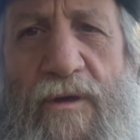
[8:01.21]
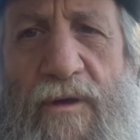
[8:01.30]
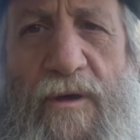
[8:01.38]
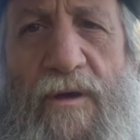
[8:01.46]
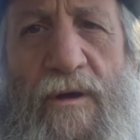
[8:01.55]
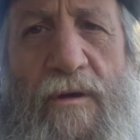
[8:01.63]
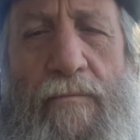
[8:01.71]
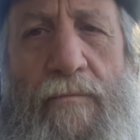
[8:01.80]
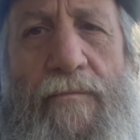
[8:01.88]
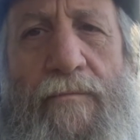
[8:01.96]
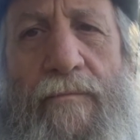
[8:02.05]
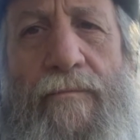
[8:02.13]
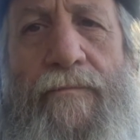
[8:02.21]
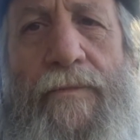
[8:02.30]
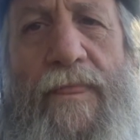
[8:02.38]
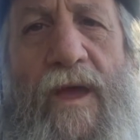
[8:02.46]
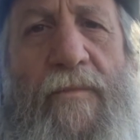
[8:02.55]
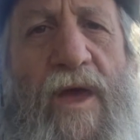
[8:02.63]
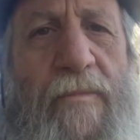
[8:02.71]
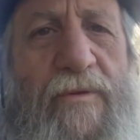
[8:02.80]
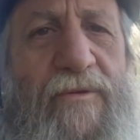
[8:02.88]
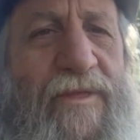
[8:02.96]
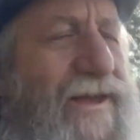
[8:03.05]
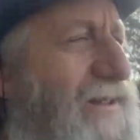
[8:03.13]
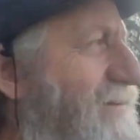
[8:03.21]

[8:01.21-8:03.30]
I'm happy with that.